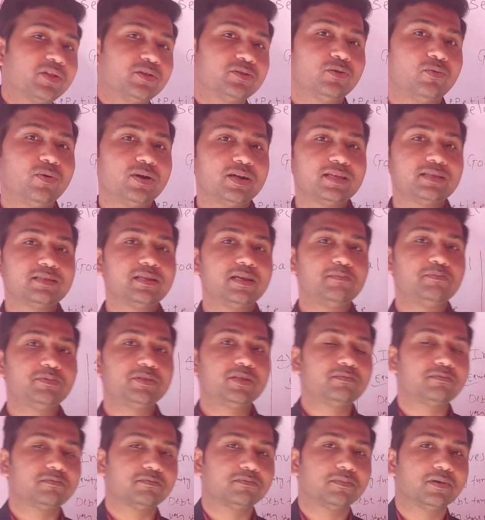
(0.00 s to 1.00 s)
So what is lump
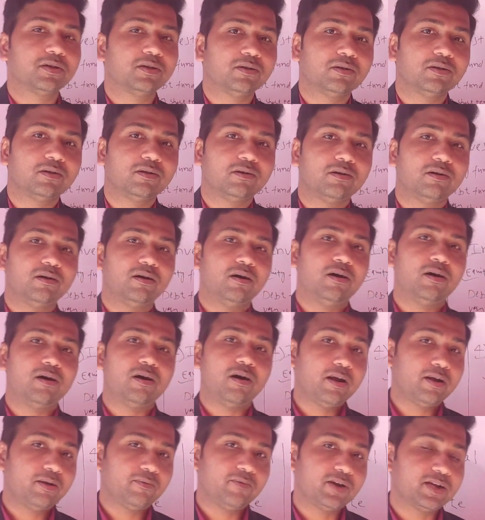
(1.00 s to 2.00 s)
sum
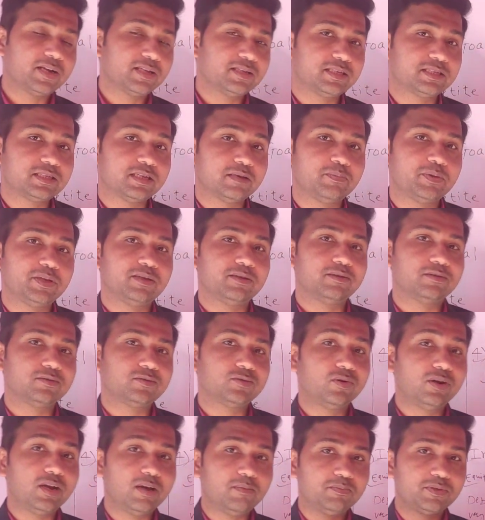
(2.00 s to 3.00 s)
and what is SIP?
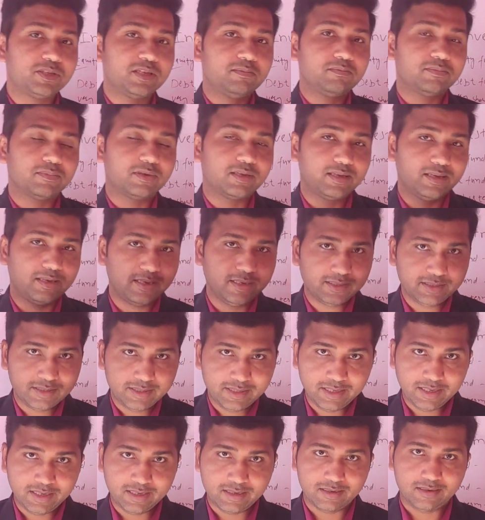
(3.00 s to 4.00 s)
So lump sum is
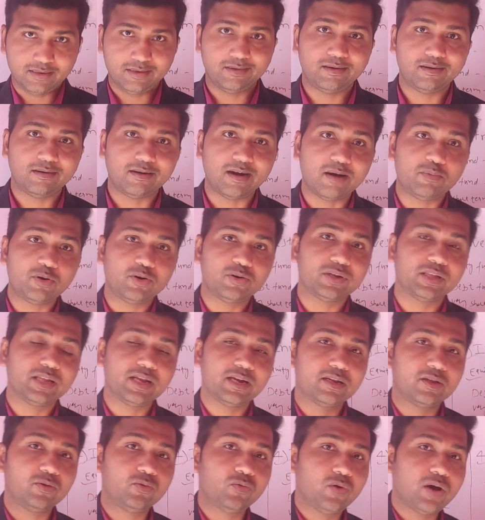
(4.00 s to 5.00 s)
the amount
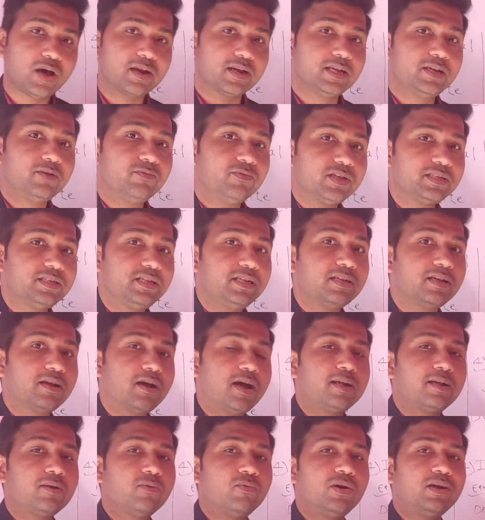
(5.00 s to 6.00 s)
that you are investing
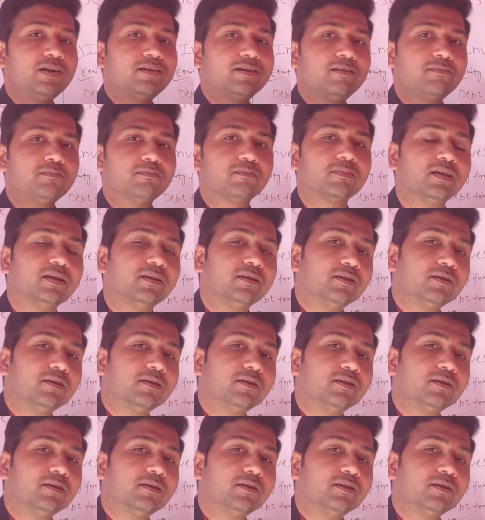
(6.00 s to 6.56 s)
at a one time.